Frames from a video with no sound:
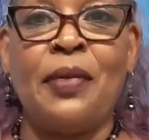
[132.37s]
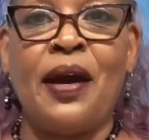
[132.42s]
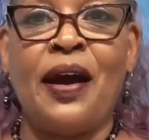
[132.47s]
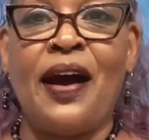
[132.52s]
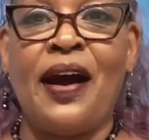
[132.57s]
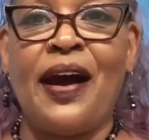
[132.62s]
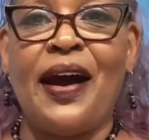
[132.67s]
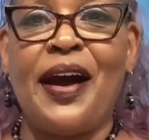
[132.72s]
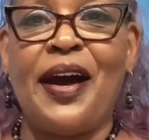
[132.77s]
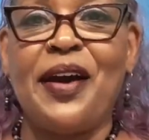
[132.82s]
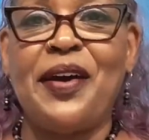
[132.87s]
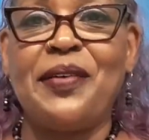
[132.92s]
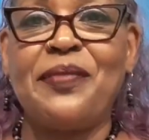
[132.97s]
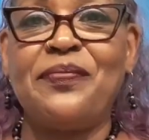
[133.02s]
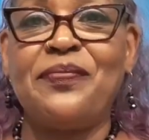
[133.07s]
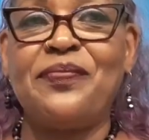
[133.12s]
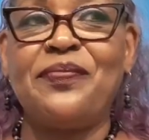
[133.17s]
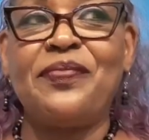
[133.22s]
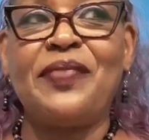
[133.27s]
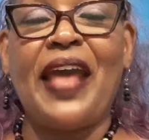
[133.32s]

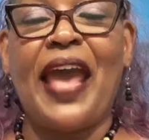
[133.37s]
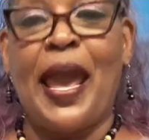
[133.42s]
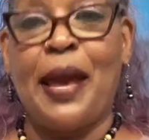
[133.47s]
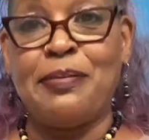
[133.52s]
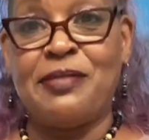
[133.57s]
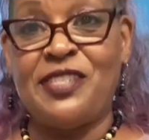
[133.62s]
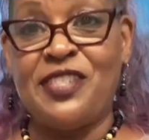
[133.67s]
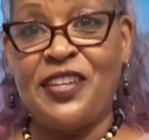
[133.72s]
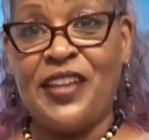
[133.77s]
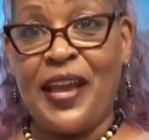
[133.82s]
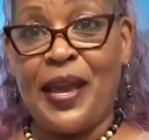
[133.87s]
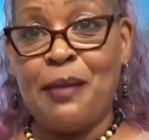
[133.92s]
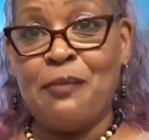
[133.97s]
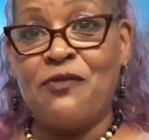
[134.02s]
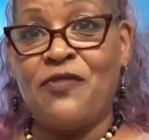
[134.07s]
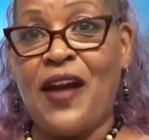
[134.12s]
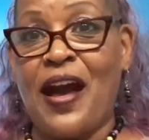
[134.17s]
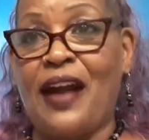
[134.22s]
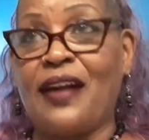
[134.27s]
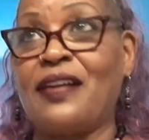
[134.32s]
Amsterdam
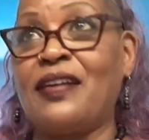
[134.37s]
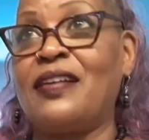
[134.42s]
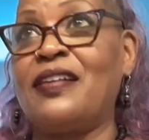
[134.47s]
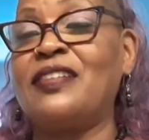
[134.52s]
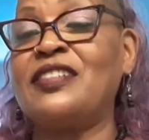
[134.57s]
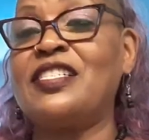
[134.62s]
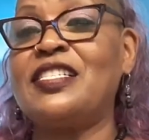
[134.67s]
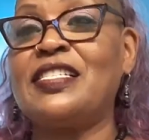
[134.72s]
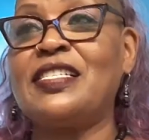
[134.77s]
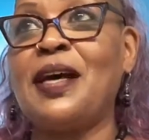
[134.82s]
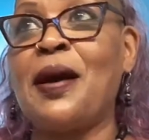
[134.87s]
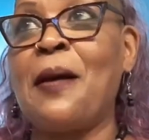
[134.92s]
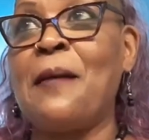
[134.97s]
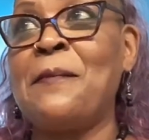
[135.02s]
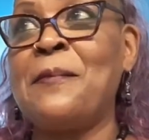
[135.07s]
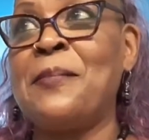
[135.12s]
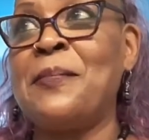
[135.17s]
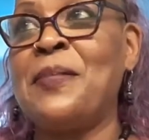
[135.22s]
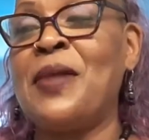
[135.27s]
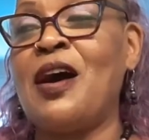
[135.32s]
vodka,
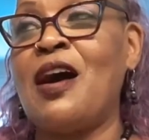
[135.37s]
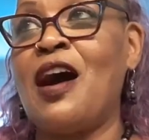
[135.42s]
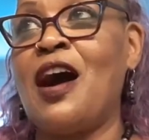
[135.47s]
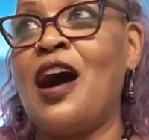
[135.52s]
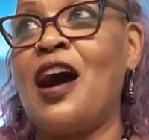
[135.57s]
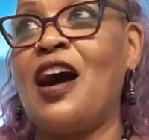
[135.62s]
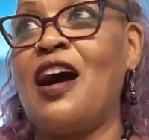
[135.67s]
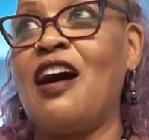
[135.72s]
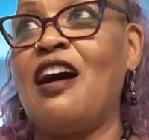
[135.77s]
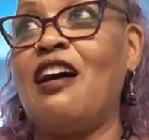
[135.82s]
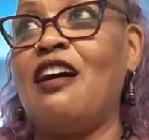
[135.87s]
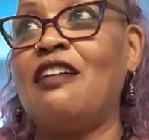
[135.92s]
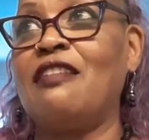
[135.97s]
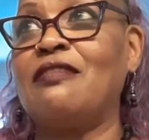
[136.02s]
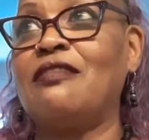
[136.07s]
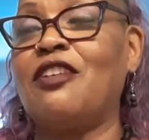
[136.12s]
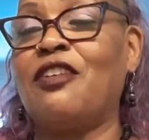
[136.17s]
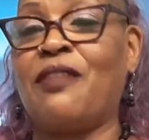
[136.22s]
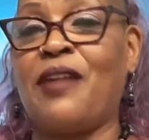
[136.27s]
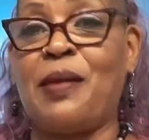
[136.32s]
some
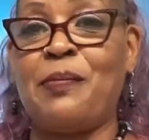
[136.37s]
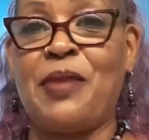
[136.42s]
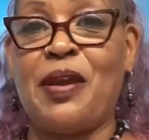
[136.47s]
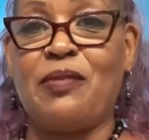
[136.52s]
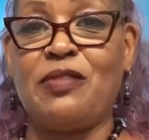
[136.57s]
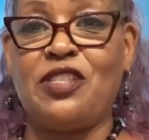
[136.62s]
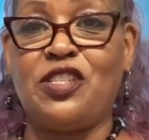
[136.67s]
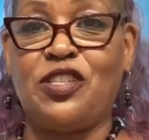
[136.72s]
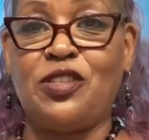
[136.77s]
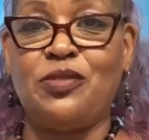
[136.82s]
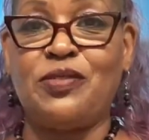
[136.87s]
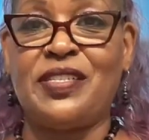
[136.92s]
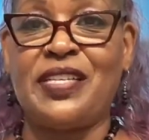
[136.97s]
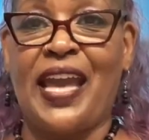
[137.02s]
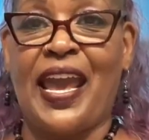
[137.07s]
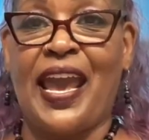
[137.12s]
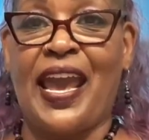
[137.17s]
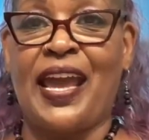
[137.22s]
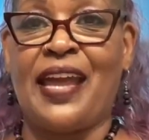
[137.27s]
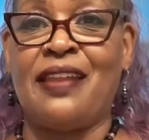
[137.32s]
cranberry juice,
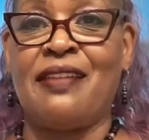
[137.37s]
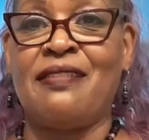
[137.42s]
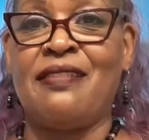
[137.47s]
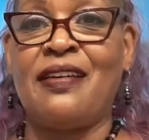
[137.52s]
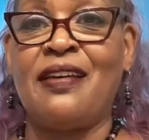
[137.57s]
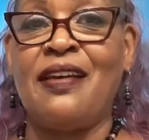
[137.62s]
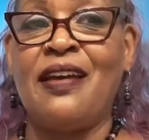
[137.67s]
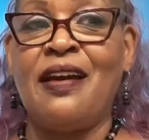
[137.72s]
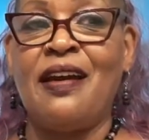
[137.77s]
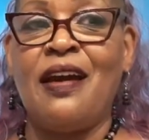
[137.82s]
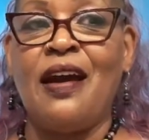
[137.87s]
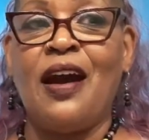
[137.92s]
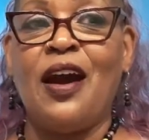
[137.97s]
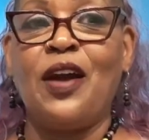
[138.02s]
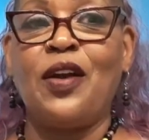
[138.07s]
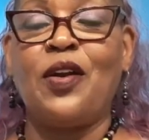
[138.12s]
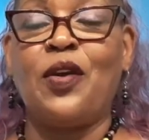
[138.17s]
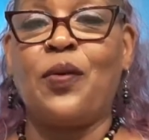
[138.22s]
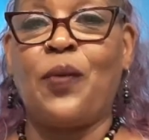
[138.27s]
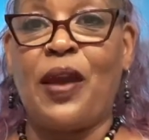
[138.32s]
and
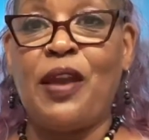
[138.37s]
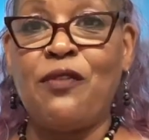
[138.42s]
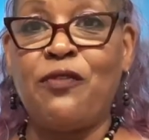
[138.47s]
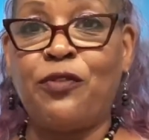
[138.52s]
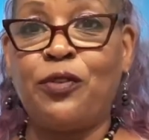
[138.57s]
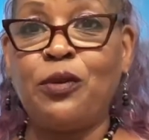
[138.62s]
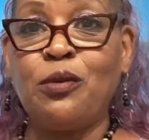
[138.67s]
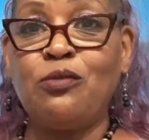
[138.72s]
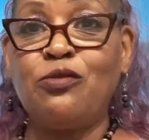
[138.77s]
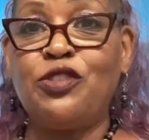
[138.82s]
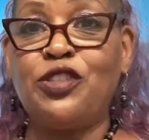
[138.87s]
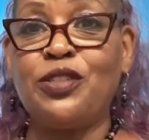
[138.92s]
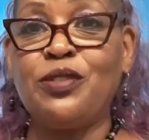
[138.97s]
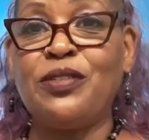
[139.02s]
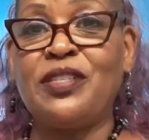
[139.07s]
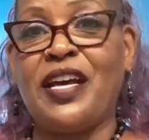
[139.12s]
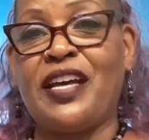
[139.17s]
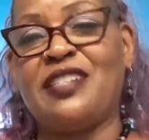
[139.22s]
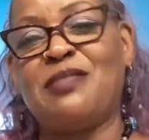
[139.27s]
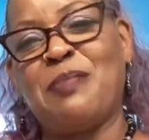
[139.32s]
grapefruit
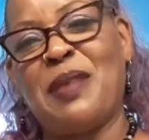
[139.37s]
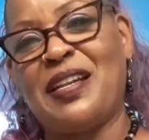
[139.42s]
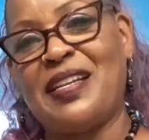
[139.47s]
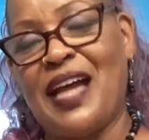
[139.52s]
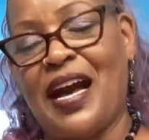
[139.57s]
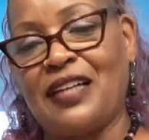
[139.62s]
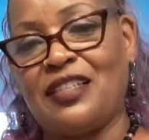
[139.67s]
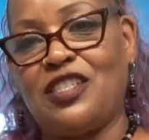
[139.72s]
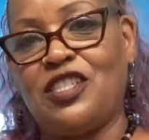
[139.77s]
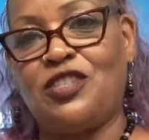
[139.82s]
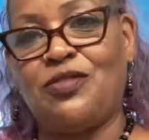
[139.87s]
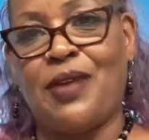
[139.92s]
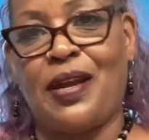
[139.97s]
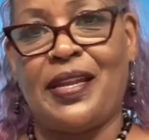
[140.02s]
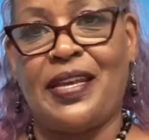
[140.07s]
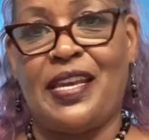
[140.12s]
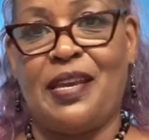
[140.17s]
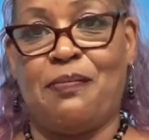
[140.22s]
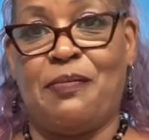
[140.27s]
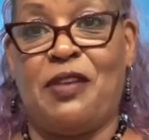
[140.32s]
juice, as my doctor's trying
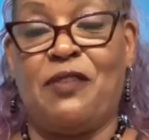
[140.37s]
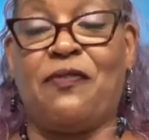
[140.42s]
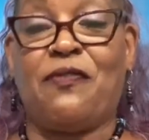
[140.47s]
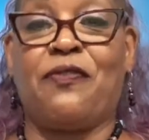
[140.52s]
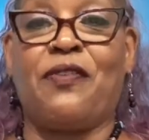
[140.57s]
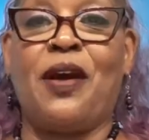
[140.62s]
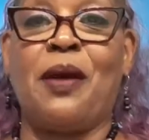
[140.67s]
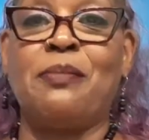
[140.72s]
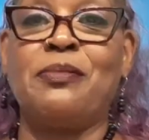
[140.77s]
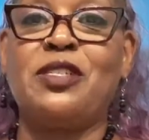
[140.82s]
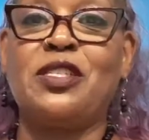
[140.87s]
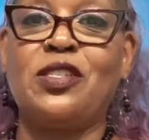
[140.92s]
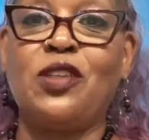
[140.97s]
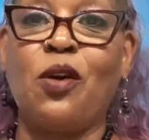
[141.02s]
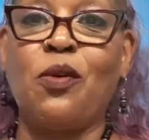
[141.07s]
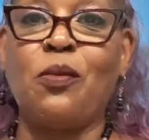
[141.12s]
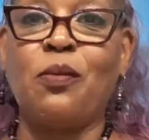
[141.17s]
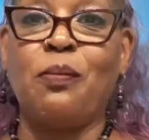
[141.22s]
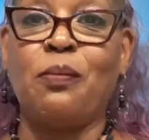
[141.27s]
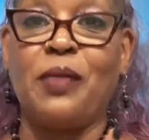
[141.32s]
to get me from
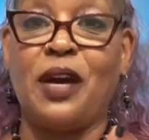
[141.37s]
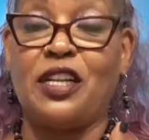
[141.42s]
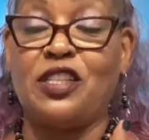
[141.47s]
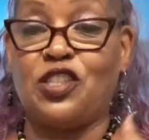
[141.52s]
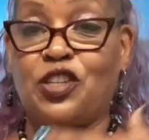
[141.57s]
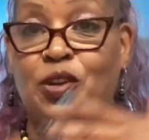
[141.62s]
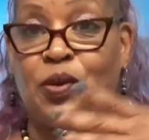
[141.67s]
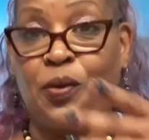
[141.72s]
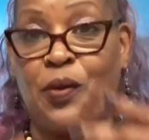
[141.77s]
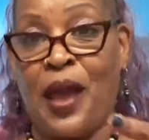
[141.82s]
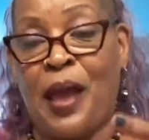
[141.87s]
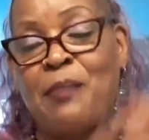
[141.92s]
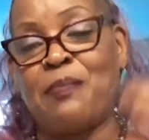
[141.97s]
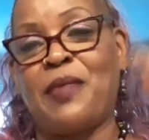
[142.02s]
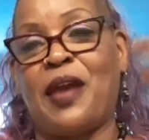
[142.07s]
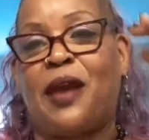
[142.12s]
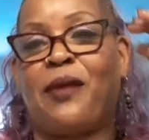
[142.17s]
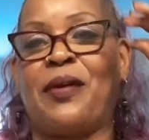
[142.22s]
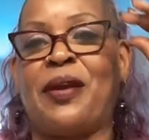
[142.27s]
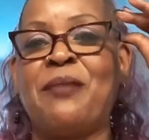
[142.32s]
so much
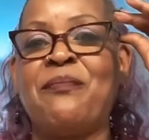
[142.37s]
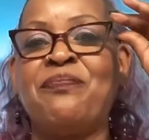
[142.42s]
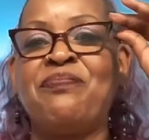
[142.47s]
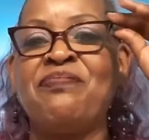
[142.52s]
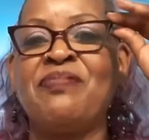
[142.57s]
cranberry.